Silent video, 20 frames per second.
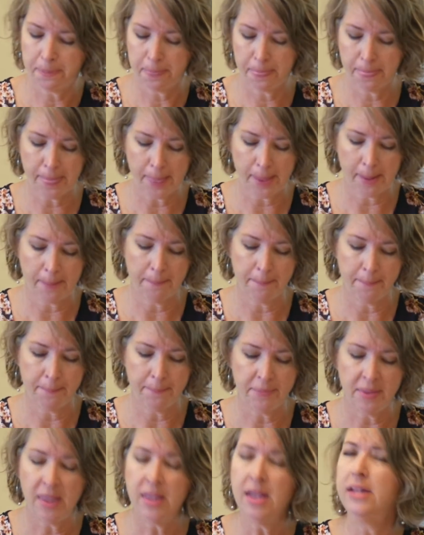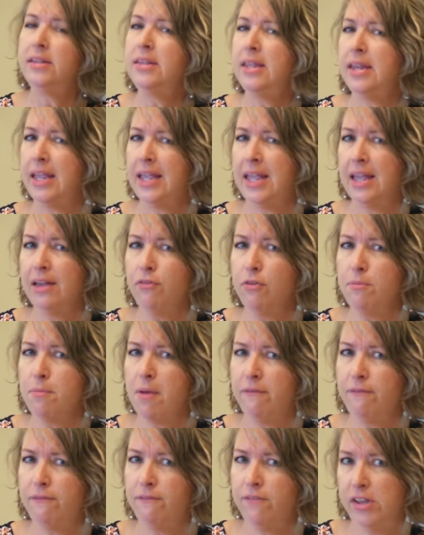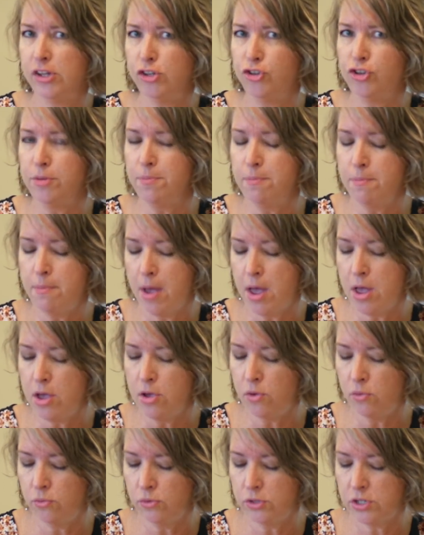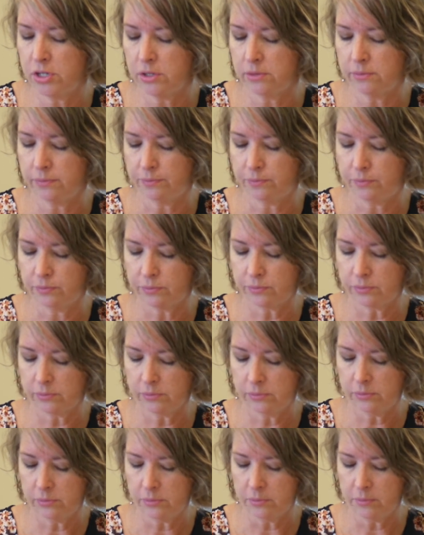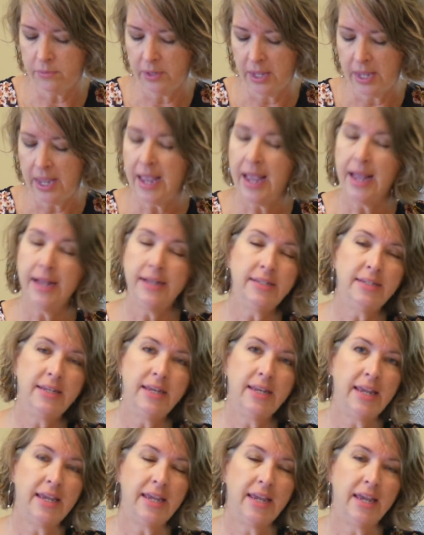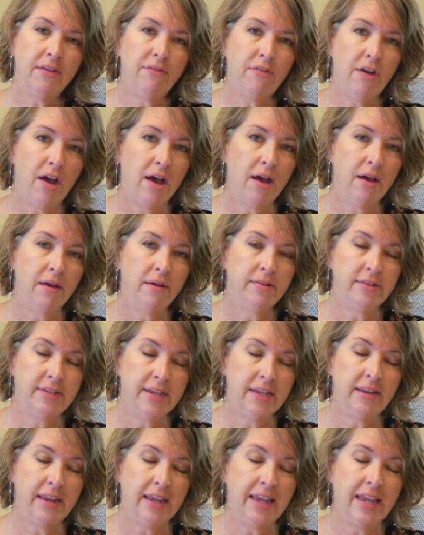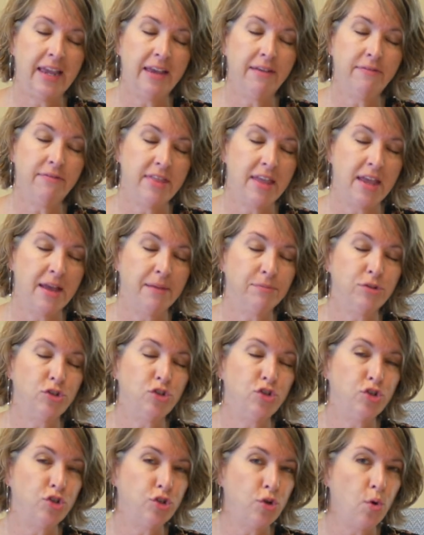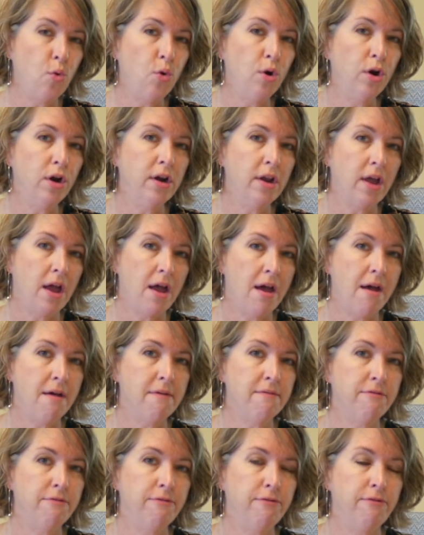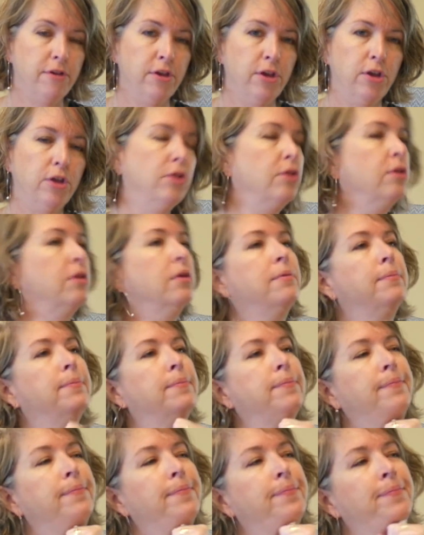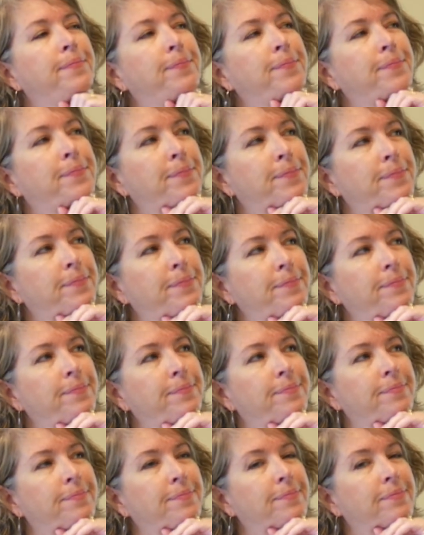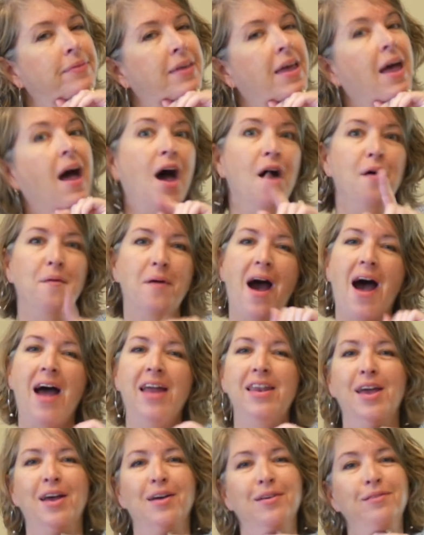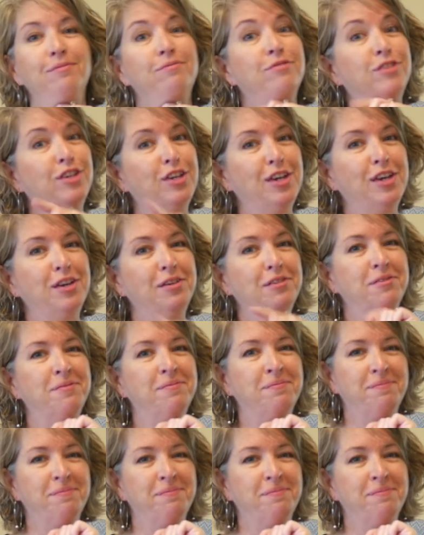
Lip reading: Did he give them a fishing boat? Did he give them stored up food? Oh, I know. Do you?